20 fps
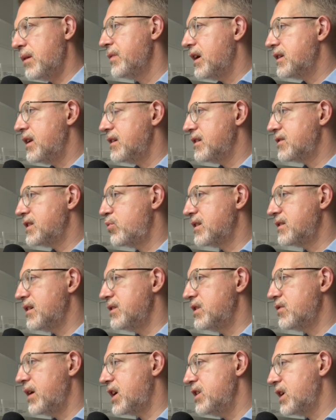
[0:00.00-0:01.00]
like Patent
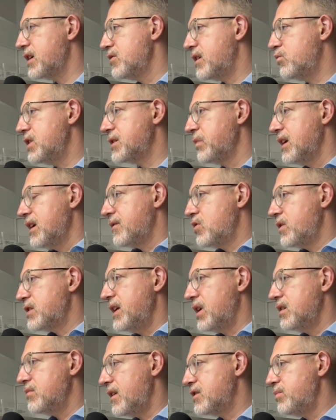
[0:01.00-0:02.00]
Maker and Rowan Patents.